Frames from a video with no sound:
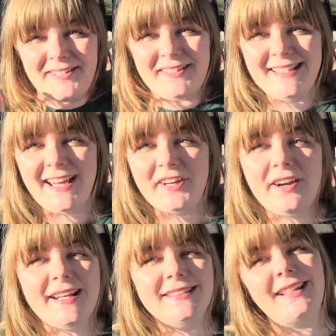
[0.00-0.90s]
not to
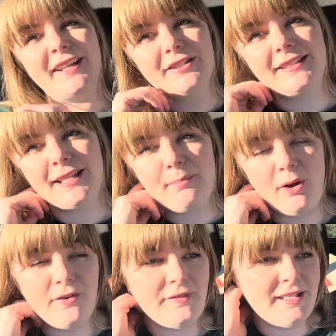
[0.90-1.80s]
digress. I could skip
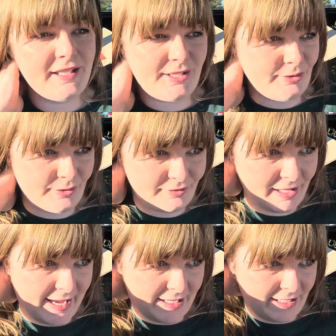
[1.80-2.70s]
off into
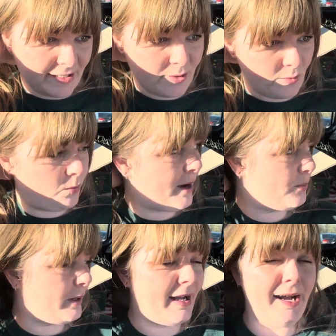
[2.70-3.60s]
like
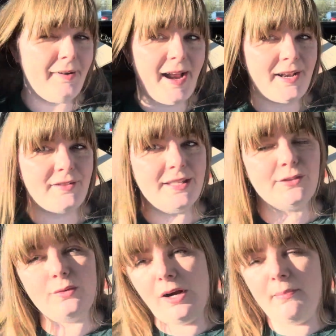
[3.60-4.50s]
when we are out of
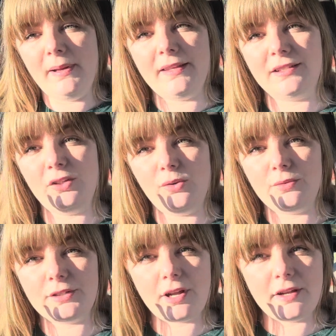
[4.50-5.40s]
this realm and the soul
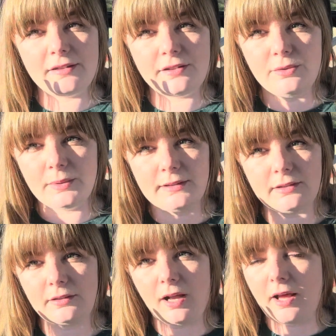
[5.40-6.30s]
returns to
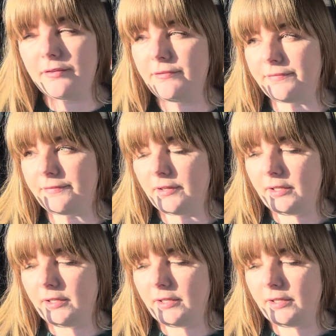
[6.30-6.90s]
its kind of